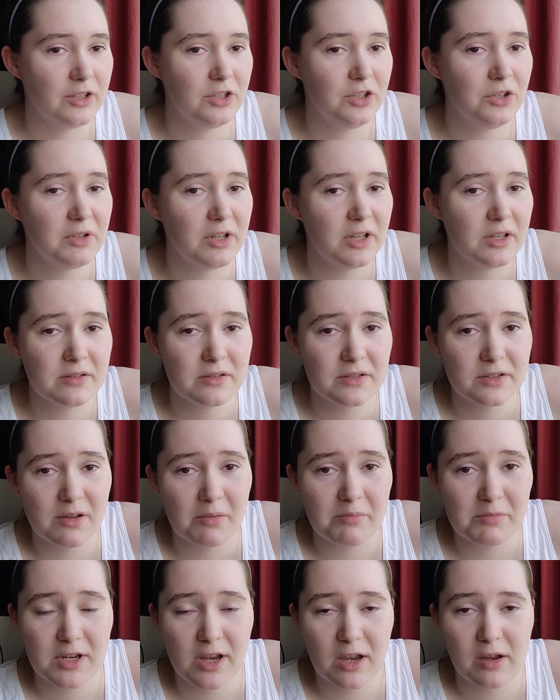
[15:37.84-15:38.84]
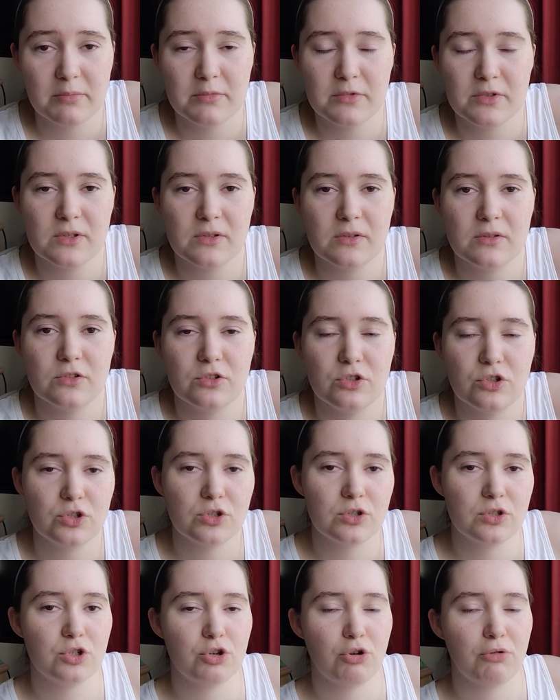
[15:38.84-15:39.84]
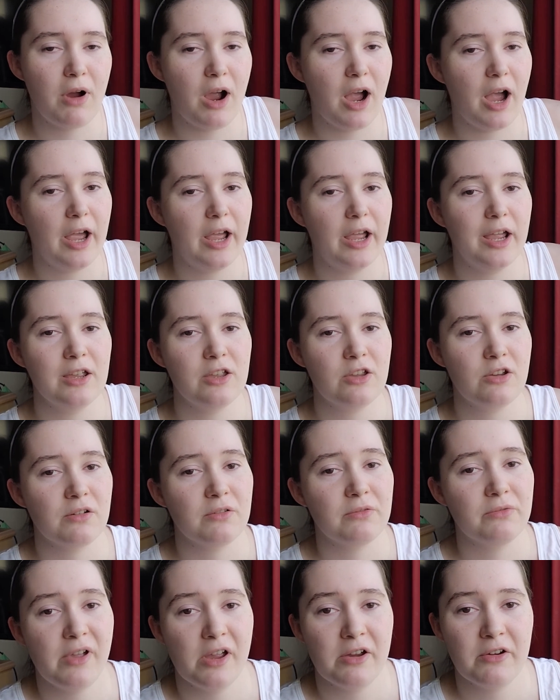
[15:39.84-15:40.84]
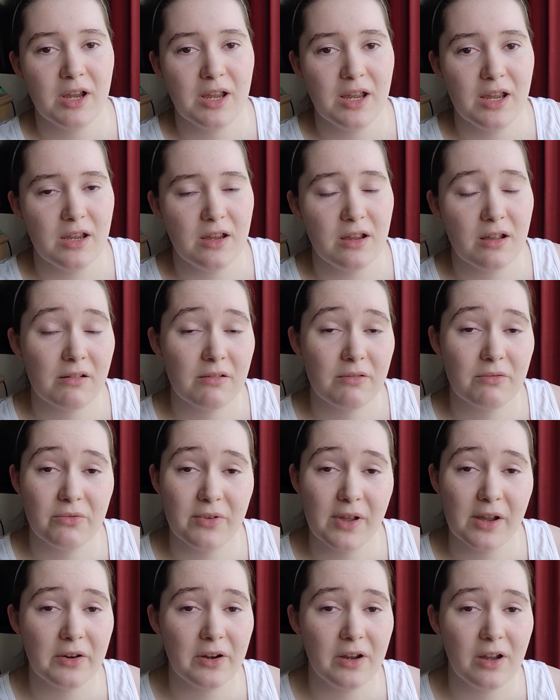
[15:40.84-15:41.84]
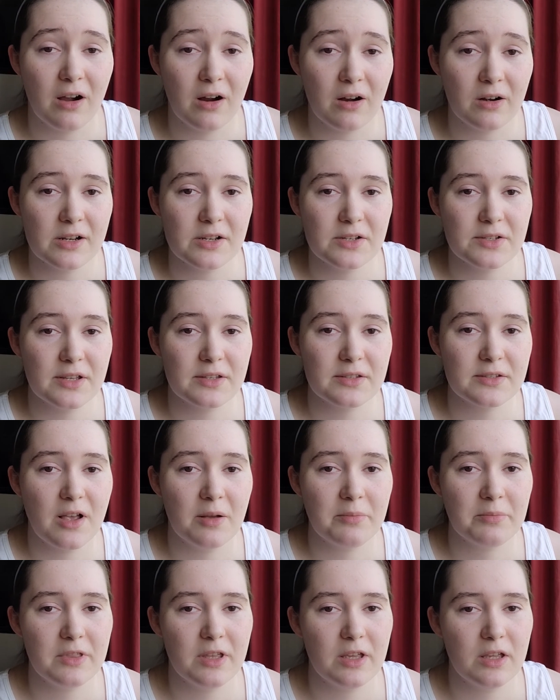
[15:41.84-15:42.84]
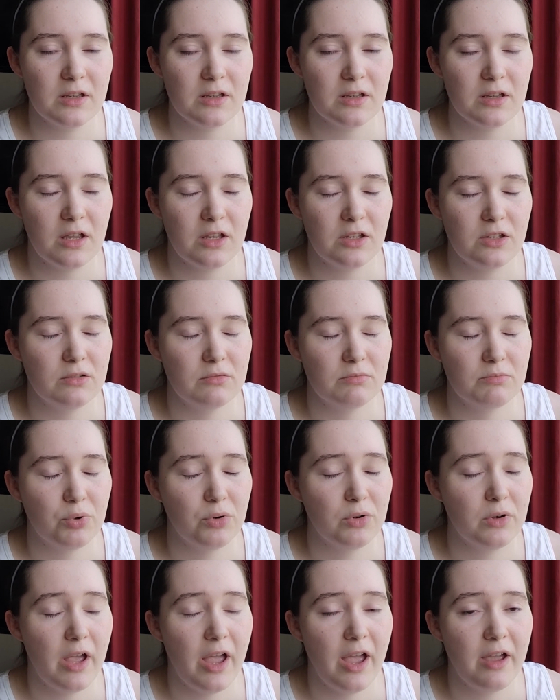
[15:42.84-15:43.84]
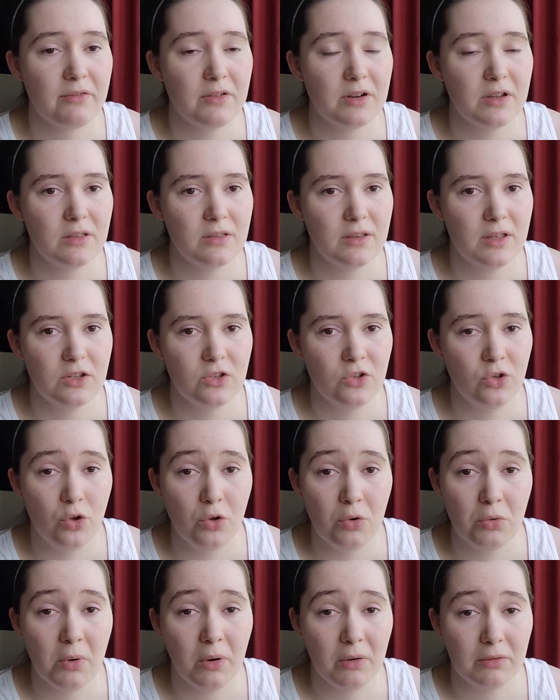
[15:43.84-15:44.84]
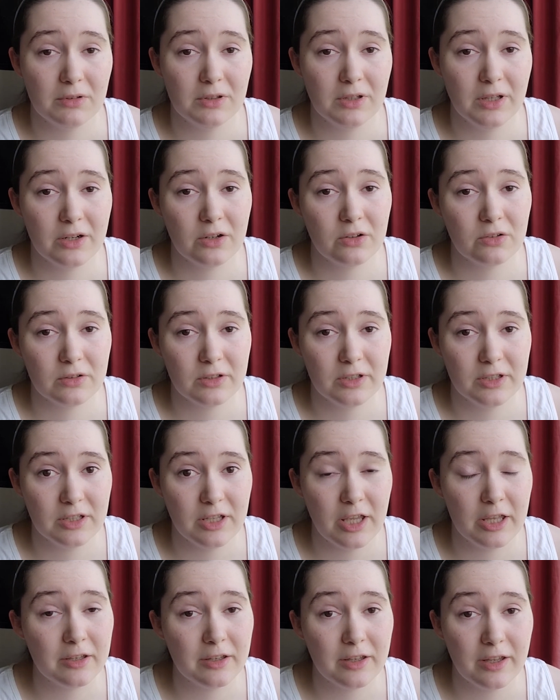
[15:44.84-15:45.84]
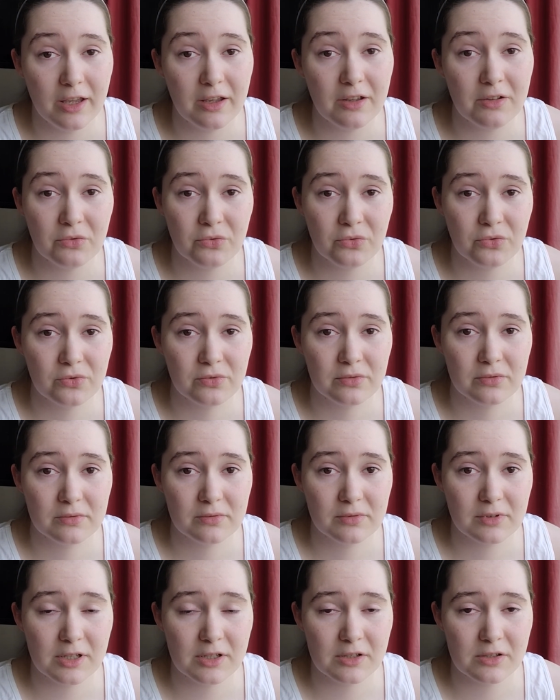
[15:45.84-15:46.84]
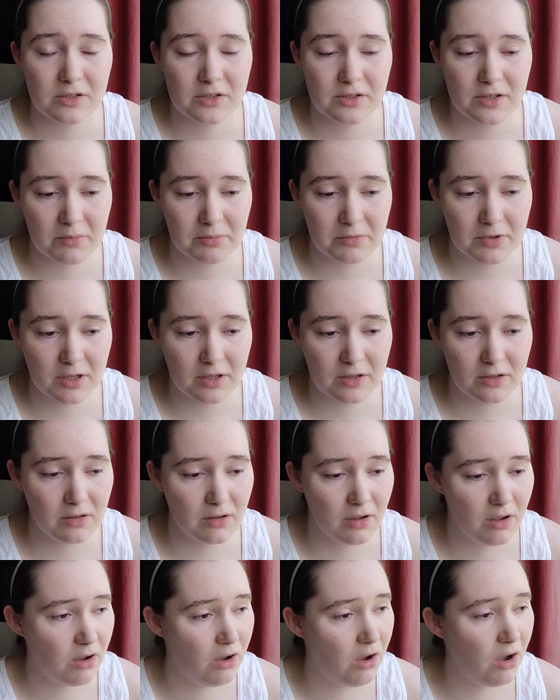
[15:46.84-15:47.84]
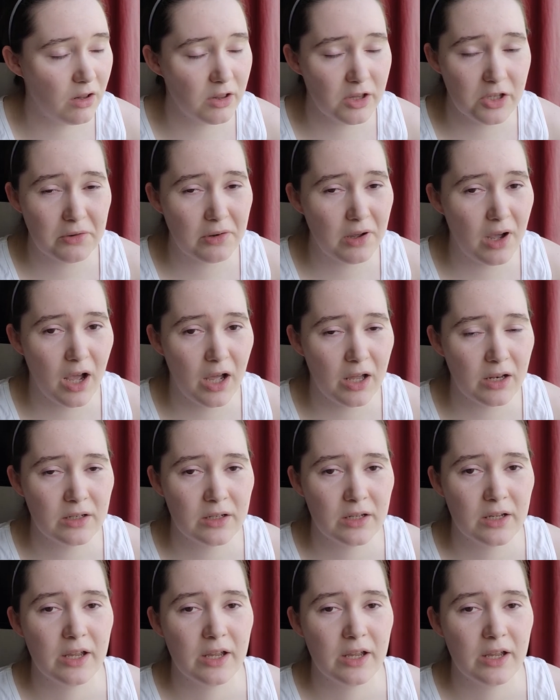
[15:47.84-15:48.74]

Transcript: you can sometimes try your very, very hardest at something, put everything you literally can give into something, all you got,